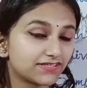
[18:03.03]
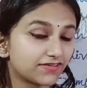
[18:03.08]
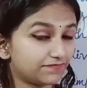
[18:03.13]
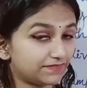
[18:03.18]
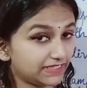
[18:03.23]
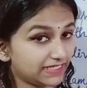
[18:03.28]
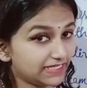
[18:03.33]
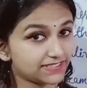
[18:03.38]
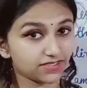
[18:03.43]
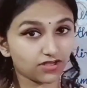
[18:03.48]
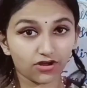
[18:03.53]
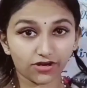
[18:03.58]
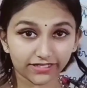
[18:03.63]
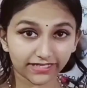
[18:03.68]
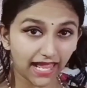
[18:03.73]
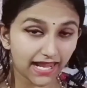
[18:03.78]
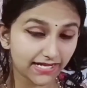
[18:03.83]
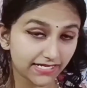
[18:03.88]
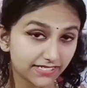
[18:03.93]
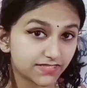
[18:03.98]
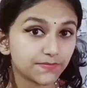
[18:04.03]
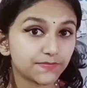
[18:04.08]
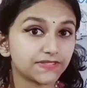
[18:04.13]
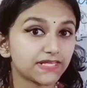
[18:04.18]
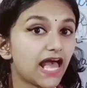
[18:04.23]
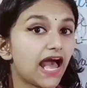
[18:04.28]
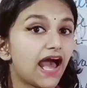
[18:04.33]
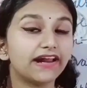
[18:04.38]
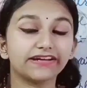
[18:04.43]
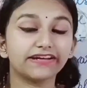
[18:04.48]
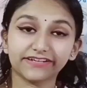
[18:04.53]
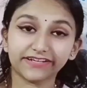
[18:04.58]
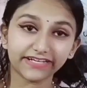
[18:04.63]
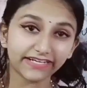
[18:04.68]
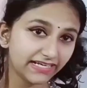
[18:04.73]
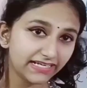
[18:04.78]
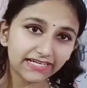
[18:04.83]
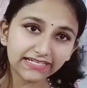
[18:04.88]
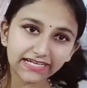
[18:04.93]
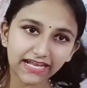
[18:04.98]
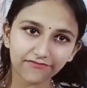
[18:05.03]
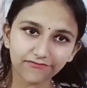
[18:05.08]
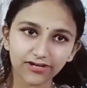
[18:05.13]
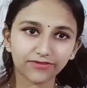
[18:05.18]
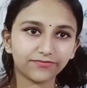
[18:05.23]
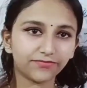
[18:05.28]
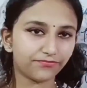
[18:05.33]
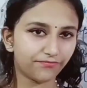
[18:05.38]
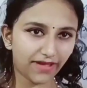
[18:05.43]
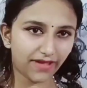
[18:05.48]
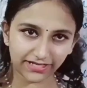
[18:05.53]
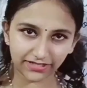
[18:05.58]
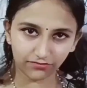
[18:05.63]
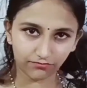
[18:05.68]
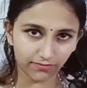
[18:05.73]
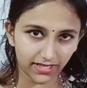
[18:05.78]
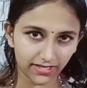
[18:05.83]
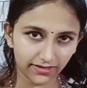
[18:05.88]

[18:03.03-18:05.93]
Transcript: of these organisms are really developed very well.